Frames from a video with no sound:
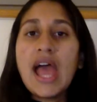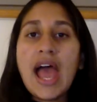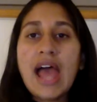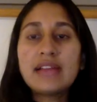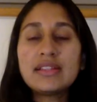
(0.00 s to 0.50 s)

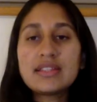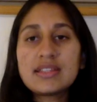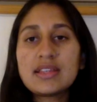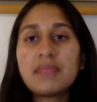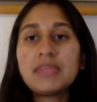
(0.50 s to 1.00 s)
and this
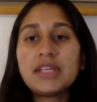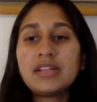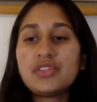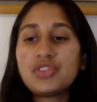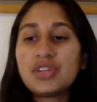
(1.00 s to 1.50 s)
is something
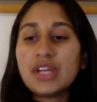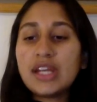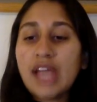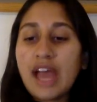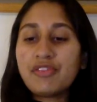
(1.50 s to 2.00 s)
that you
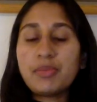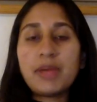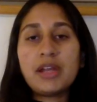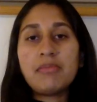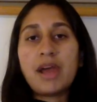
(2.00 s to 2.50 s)
really have to
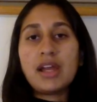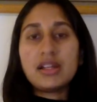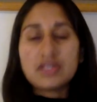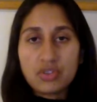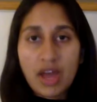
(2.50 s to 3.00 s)
bear in mind,
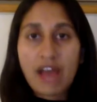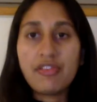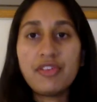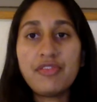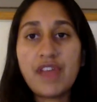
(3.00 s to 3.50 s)
is to have
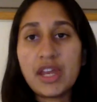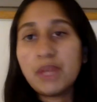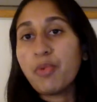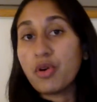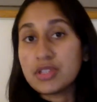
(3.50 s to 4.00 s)
a
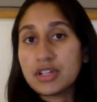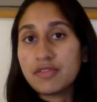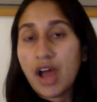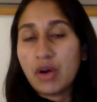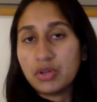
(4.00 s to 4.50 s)
very
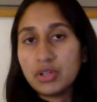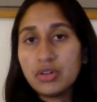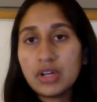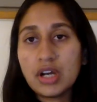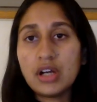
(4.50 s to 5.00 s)
positive
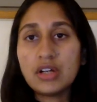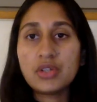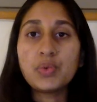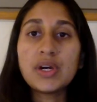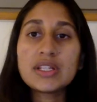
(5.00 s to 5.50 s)
outlook
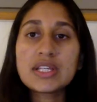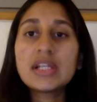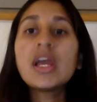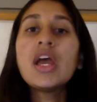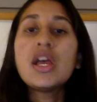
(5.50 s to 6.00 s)
towards
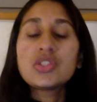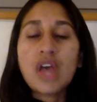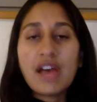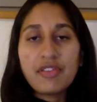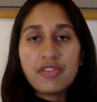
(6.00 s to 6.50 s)
it. So
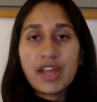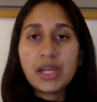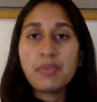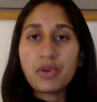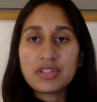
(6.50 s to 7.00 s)
have a
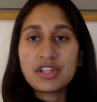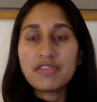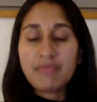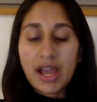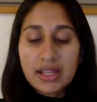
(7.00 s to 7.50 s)
very positive
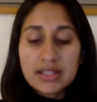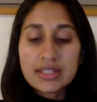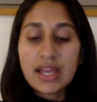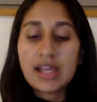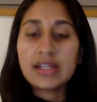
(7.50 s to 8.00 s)

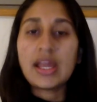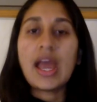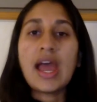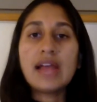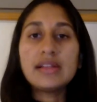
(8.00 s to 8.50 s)
mindset
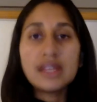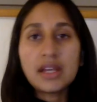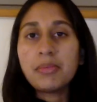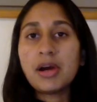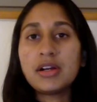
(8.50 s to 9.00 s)
and think
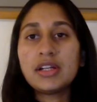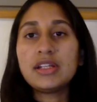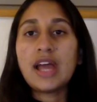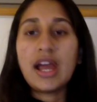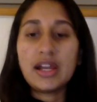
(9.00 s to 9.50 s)
about it
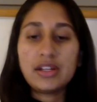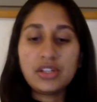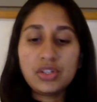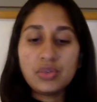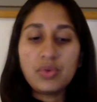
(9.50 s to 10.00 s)
that
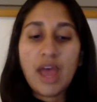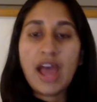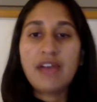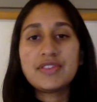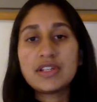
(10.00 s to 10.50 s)
you
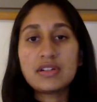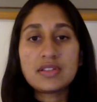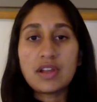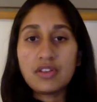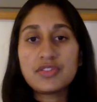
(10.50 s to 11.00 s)
have
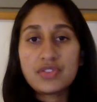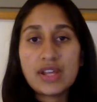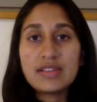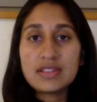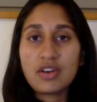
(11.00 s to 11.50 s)
certain set of
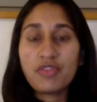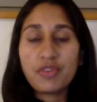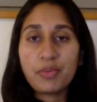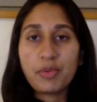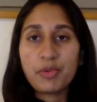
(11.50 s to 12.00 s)
strengths of
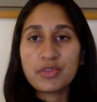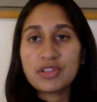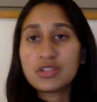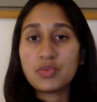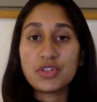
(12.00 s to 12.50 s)
your
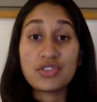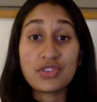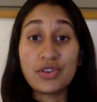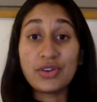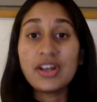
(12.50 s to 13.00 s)
proposal, so which is
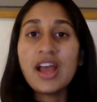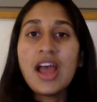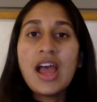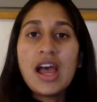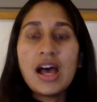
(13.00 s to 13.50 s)
good,
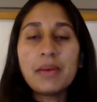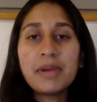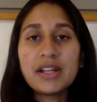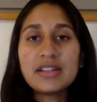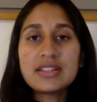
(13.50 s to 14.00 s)

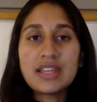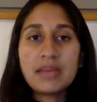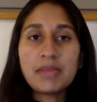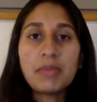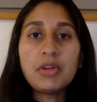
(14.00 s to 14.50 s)
but at the
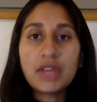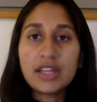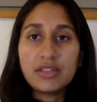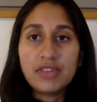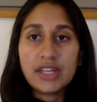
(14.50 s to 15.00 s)
same time look
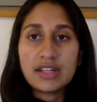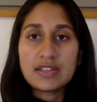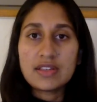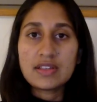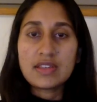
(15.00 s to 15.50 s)
at the
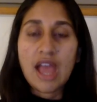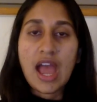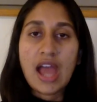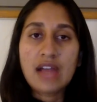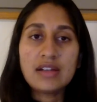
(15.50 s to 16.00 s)
weaknesses
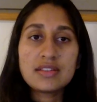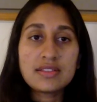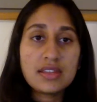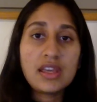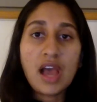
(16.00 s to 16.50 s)
and
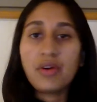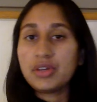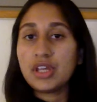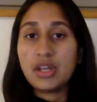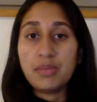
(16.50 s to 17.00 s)
see how you
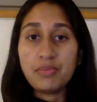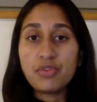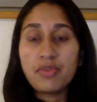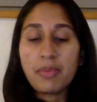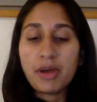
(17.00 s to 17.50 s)
can
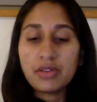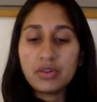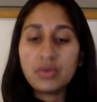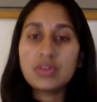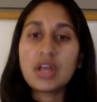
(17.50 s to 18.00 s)
improve about
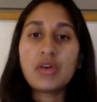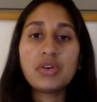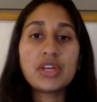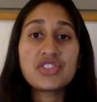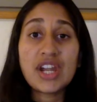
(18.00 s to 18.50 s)
those, how you
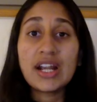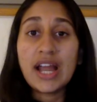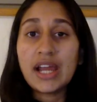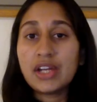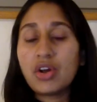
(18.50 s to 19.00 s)
can shed
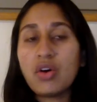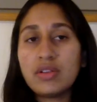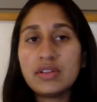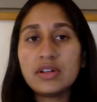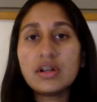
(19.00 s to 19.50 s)
light
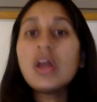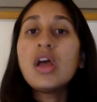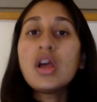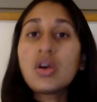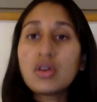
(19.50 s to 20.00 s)
on the
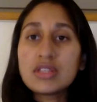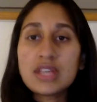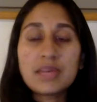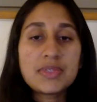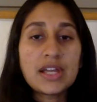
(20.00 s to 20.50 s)

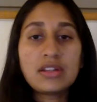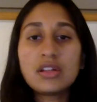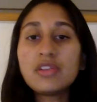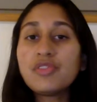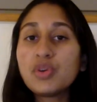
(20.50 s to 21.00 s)
concepts that
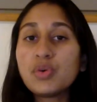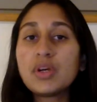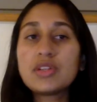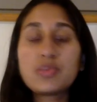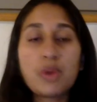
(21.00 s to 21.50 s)
the
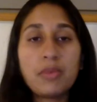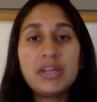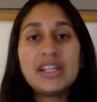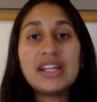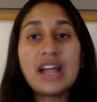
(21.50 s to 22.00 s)
reviewers
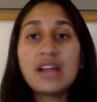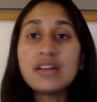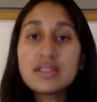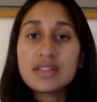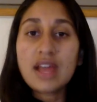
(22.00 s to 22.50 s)
probably didn't
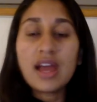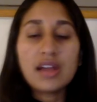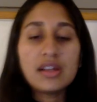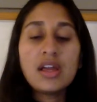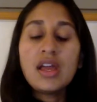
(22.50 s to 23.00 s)

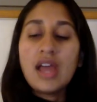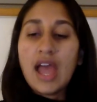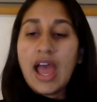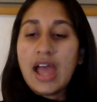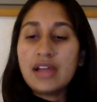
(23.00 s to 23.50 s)
understand.
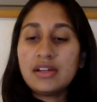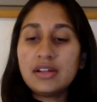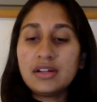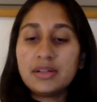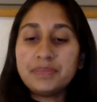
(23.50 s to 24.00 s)
And
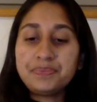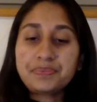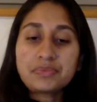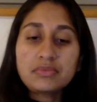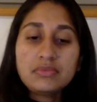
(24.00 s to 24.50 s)

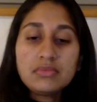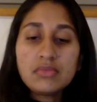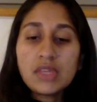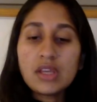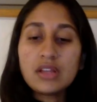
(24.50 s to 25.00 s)

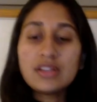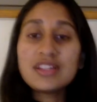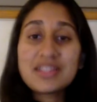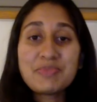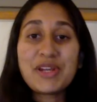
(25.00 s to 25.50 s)

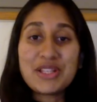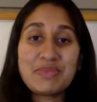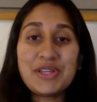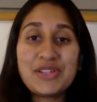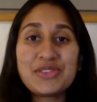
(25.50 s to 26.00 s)
this brings
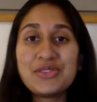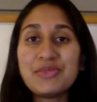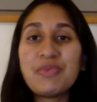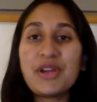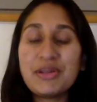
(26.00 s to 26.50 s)
me
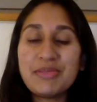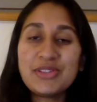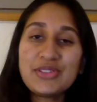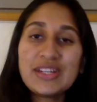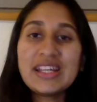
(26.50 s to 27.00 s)
to point number
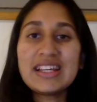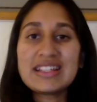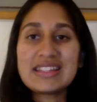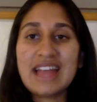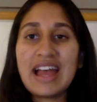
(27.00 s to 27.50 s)
three,
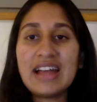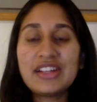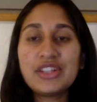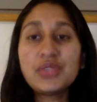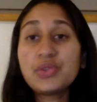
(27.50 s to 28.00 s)
is that
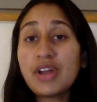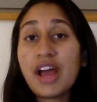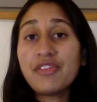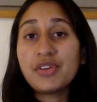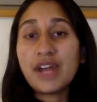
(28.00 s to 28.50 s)
you don't
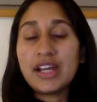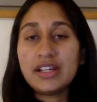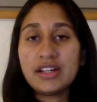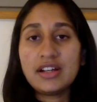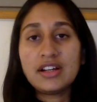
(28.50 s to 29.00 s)
have to write